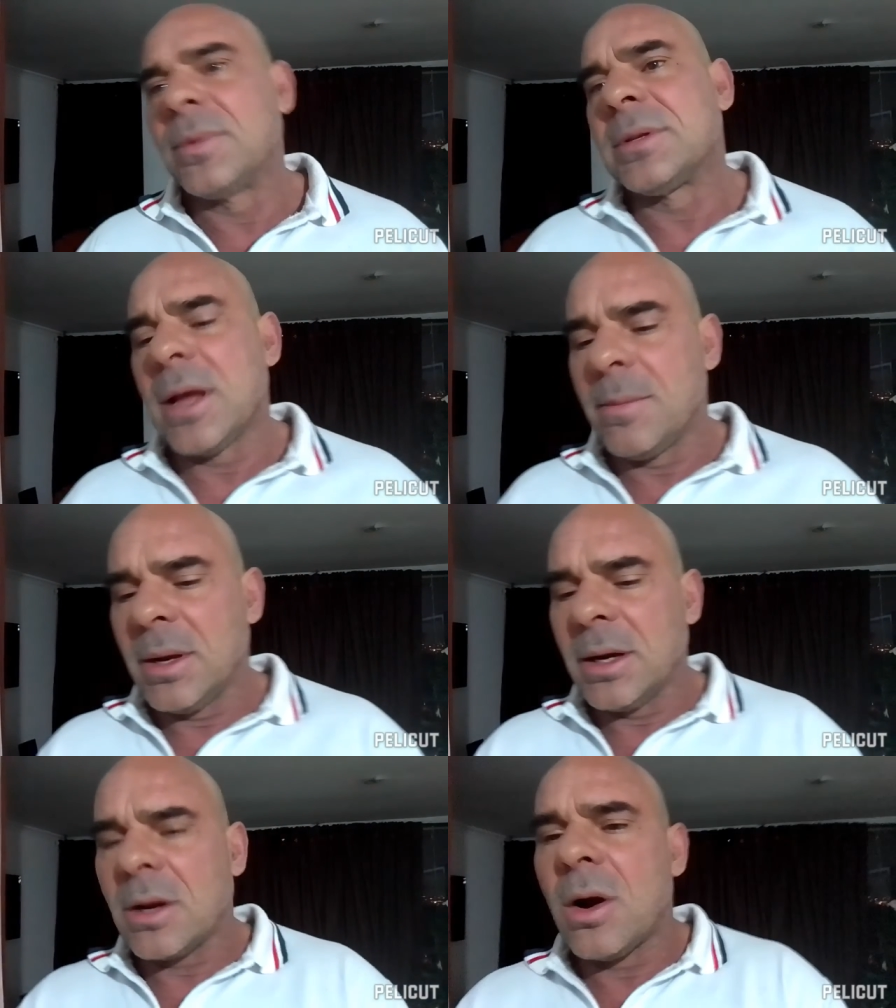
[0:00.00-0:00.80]

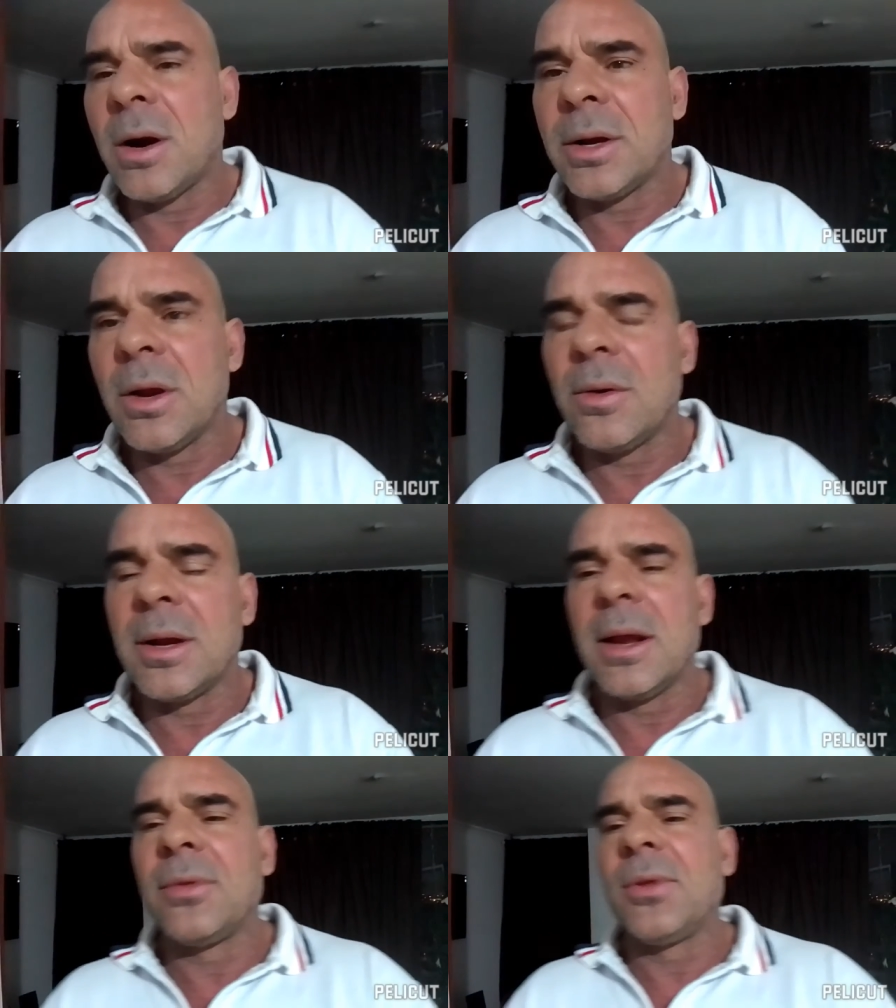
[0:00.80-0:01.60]
10-minute cardio to
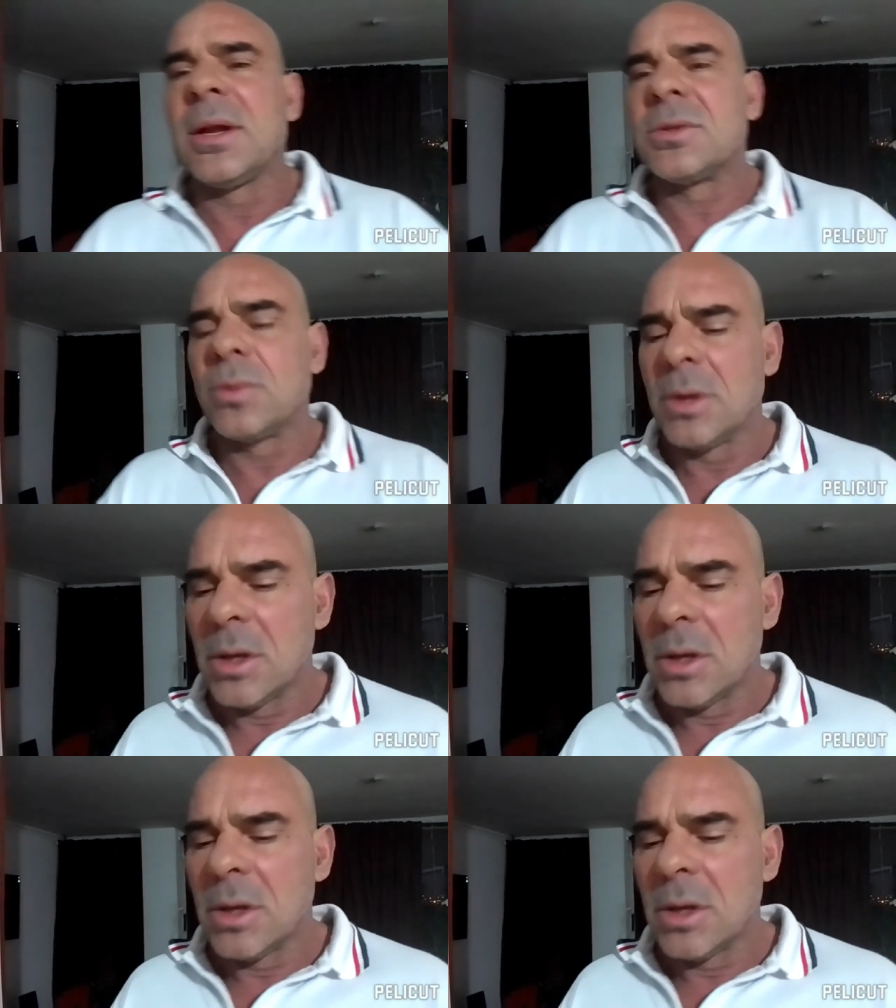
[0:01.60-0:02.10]
get things